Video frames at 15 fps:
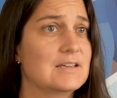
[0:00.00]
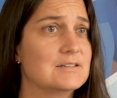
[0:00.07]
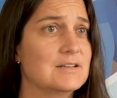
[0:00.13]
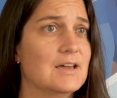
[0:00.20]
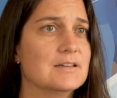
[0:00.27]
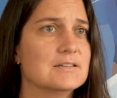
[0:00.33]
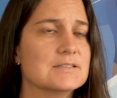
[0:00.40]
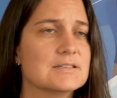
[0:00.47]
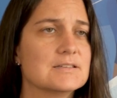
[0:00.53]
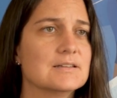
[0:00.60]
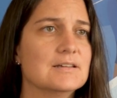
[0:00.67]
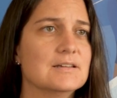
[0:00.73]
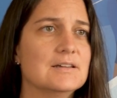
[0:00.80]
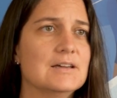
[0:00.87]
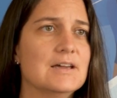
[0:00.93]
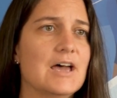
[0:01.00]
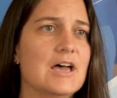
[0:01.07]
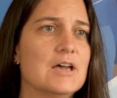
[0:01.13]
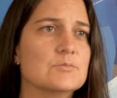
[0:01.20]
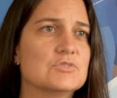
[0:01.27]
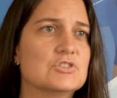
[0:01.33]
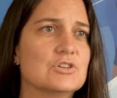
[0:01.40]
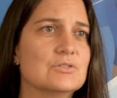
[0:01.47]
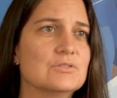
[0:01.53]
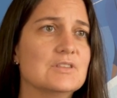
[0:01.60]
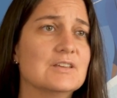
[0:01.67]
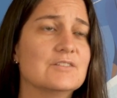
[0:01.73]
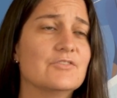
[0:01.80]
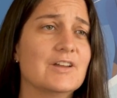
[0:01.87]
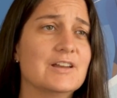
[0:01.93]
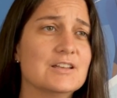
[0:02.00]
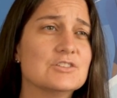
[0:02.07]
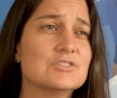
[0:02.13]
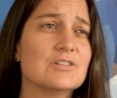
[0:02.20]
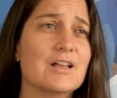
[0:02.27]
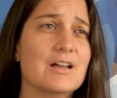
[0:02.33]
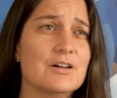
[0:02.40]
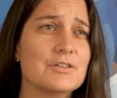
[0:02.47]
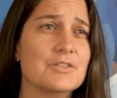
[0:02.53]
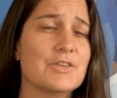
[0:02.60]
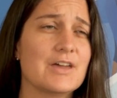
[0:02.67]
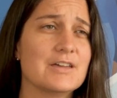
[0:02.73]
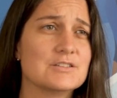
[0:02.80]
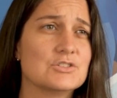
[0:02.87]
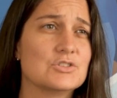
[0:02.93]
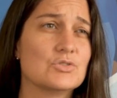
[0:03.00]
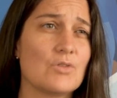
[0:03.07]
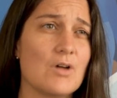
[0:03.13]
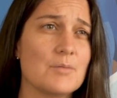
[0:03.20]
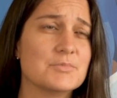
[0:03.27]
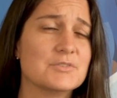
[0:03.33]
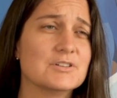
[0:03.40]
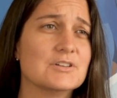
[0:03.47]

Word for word: and us um, showed that financial health has dropped.